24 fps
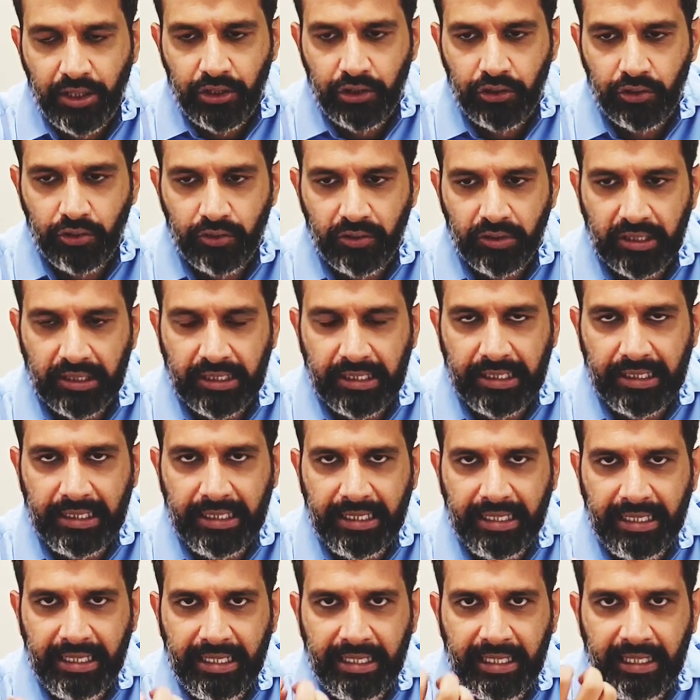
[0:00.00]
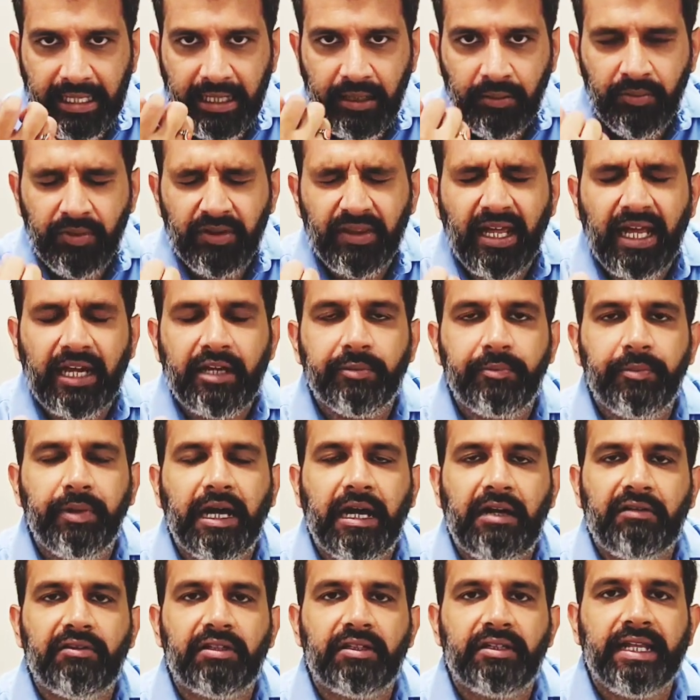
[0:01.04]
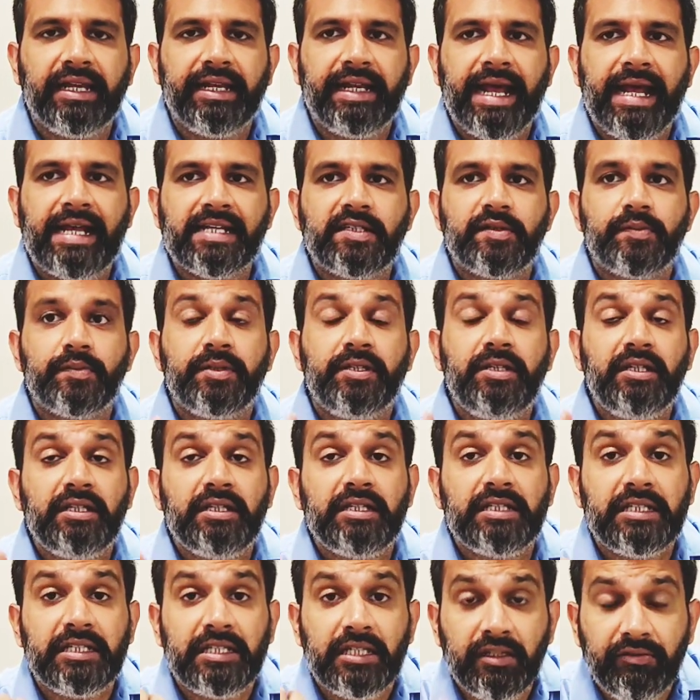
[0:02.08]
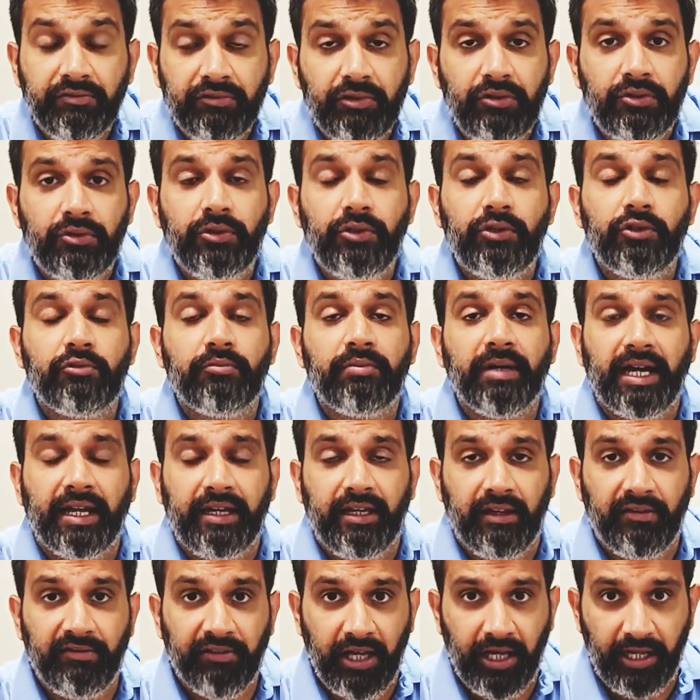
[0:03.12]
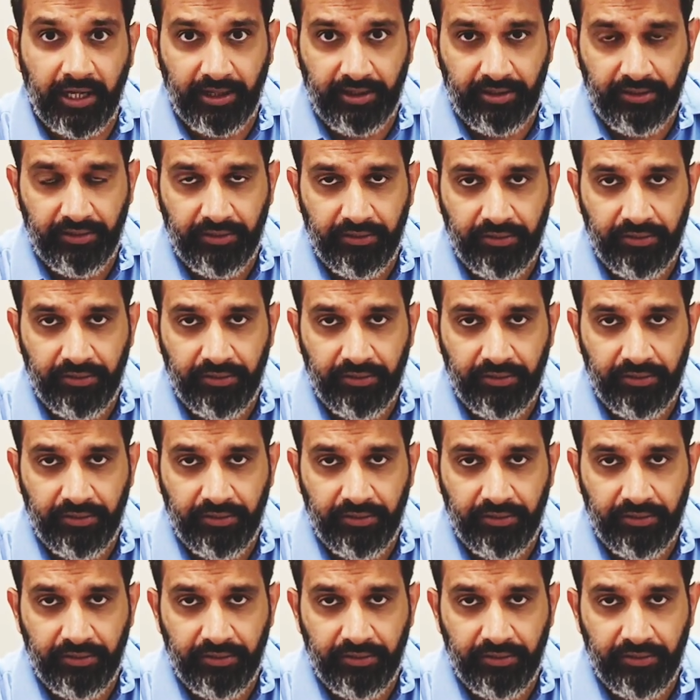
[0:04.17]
you claim that power that has been given to you by divine